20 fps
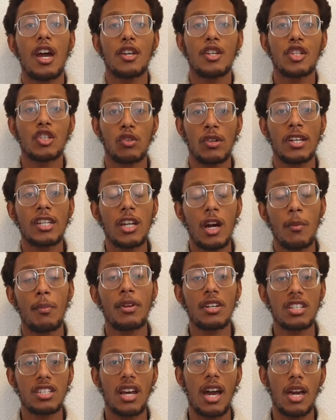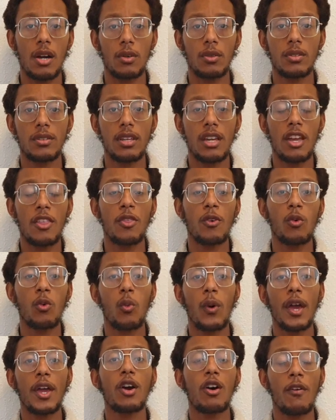Train up a child in the
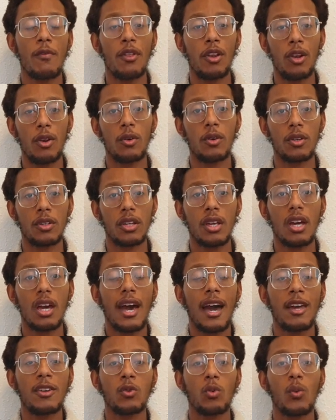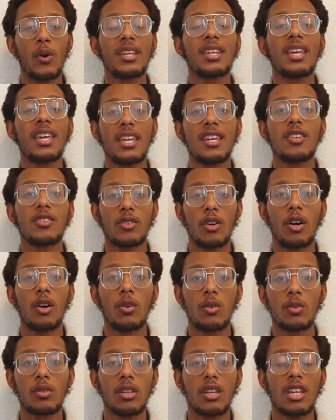way of the Lord, and when he is
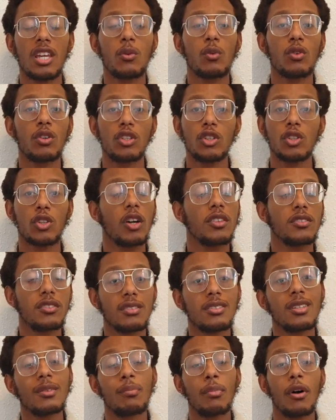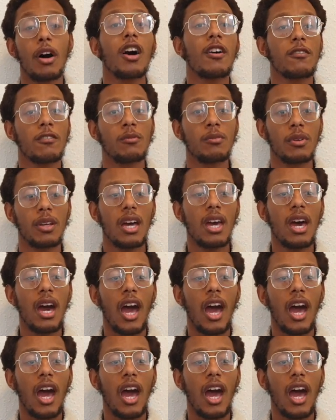old, he will not depart from it.